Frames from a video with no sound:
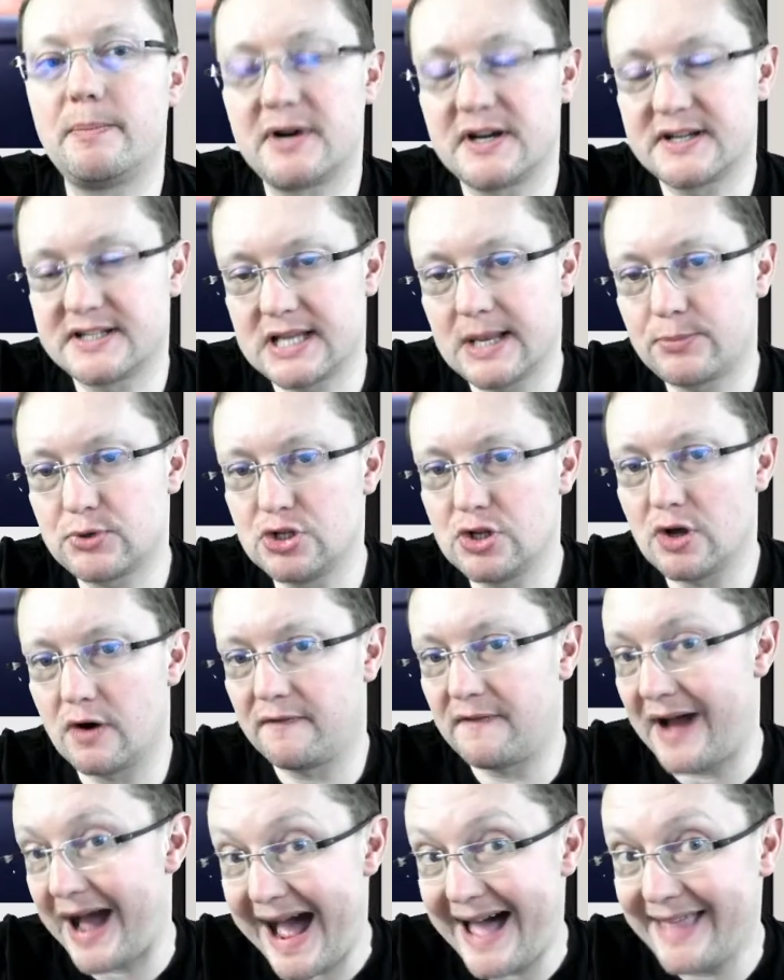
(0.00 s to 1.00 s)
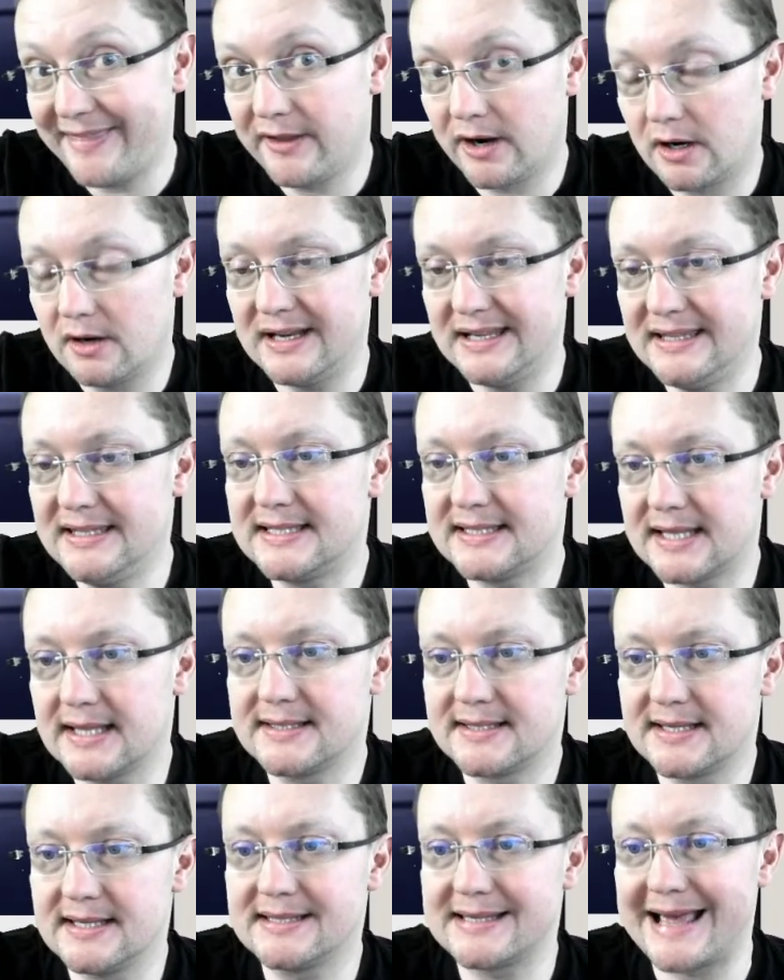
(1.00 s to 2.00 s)
perception of other
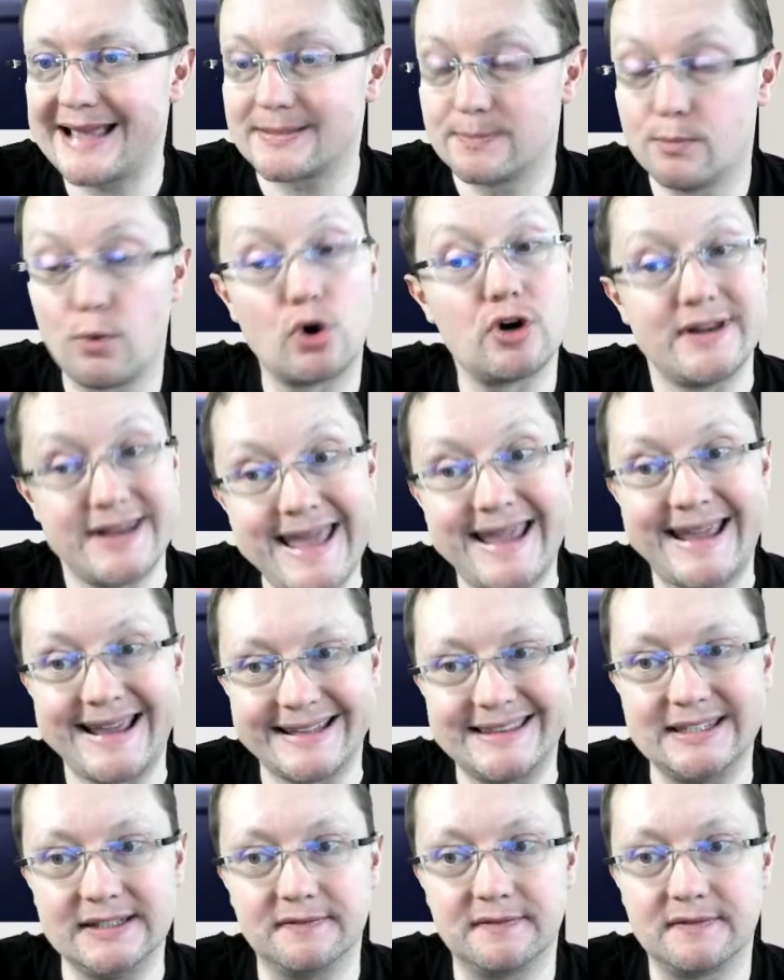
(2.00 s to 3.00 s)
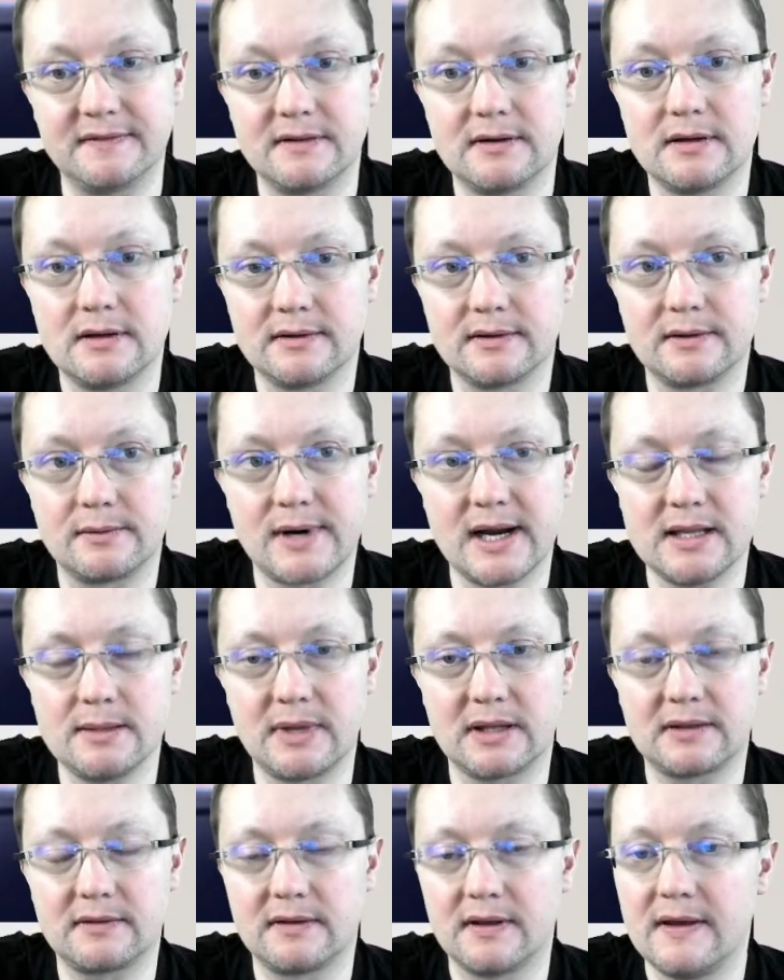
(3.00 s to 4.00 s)
instances as more negative, right?
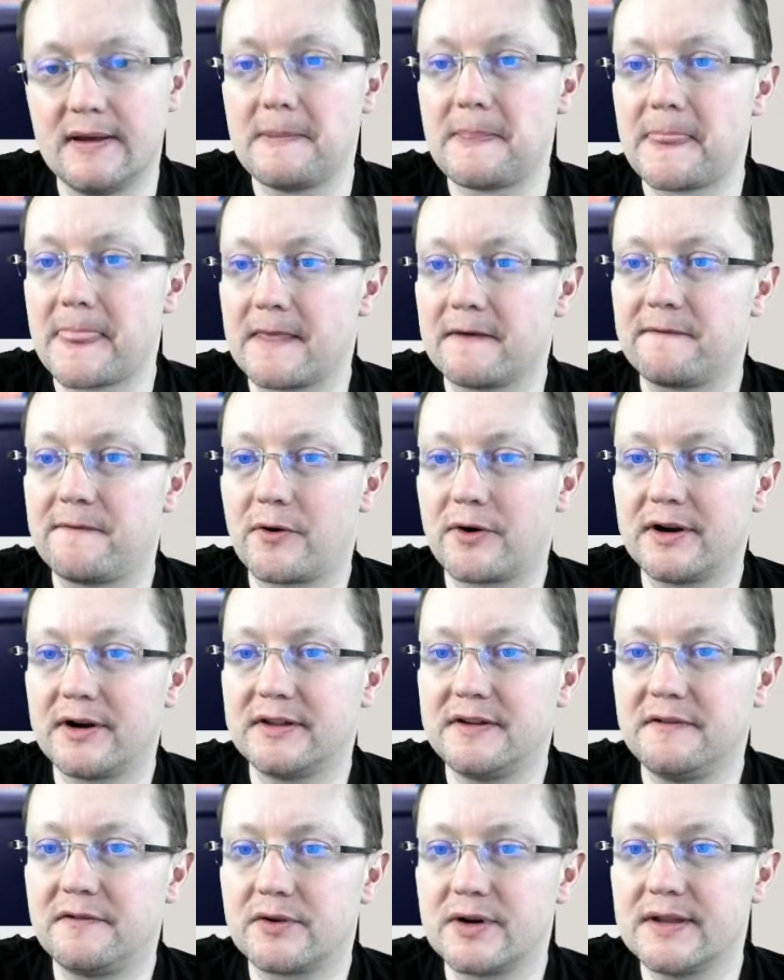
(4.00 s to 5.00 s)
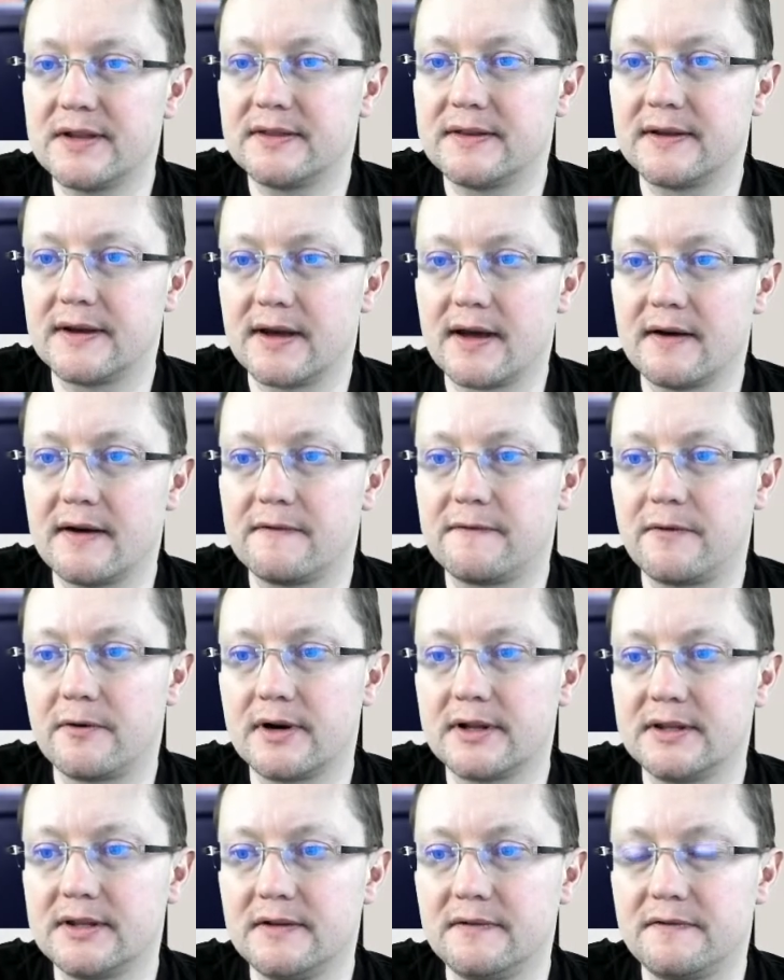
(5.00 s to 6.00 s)
But for a different
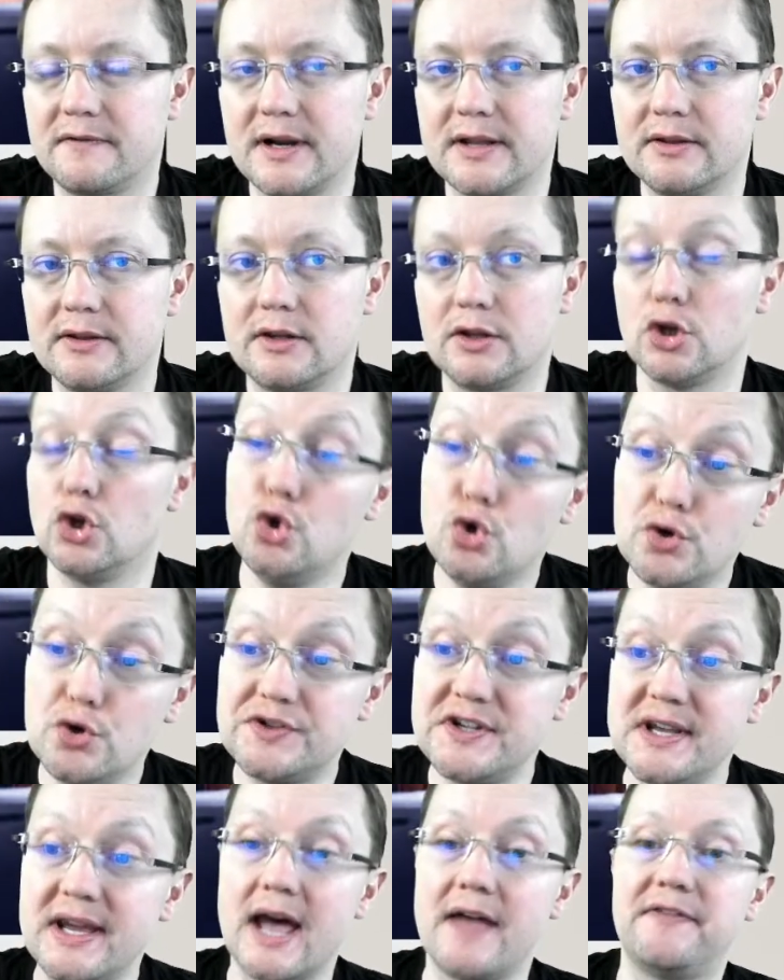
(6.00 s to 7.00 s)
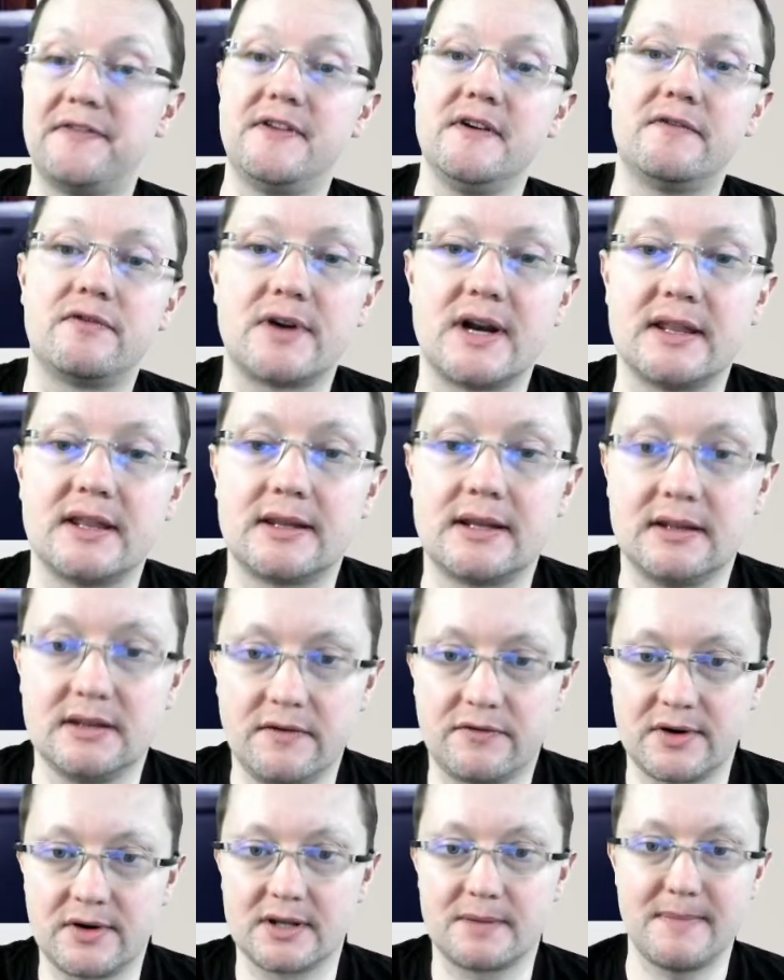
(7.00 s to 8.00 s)
using a
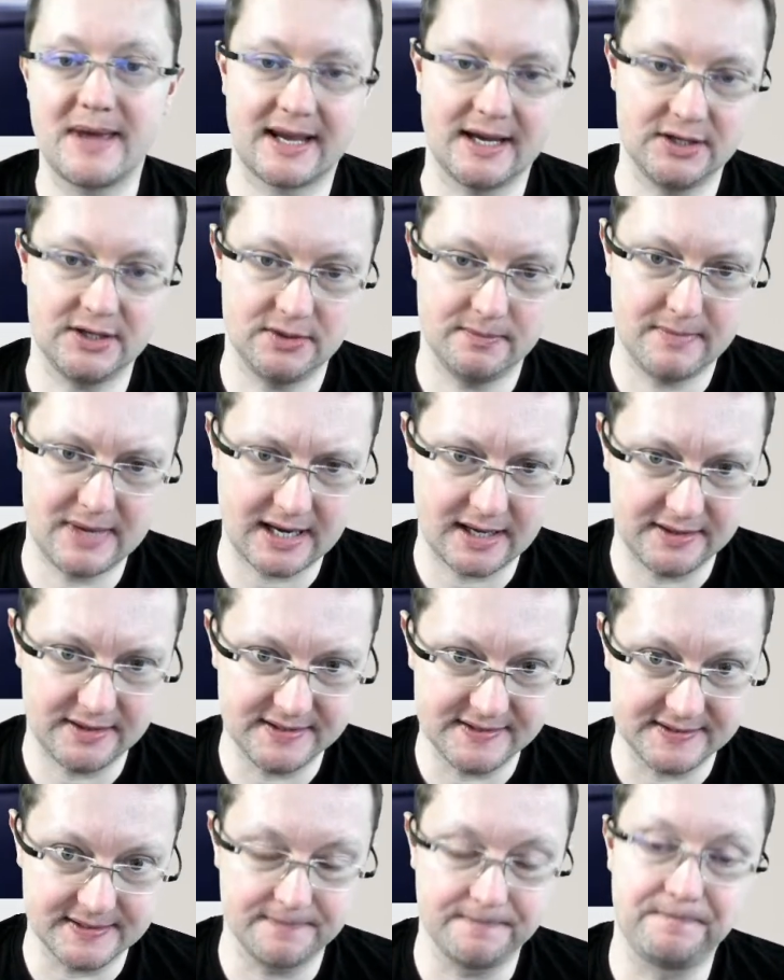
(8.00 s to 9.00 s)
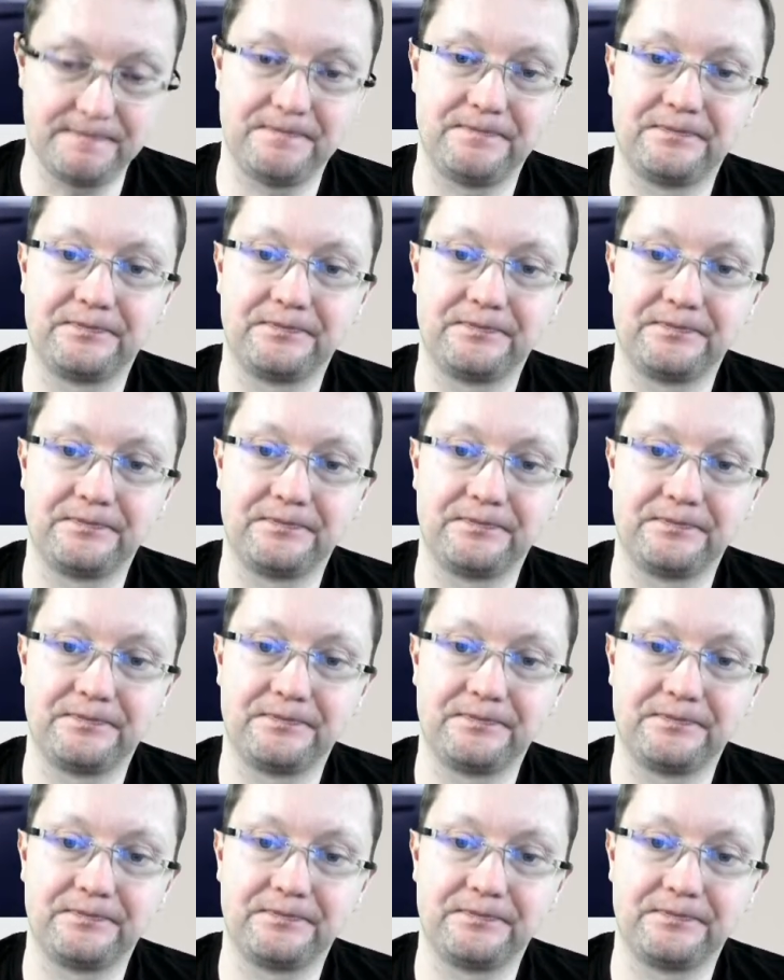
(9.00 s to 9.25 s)
different mechanism.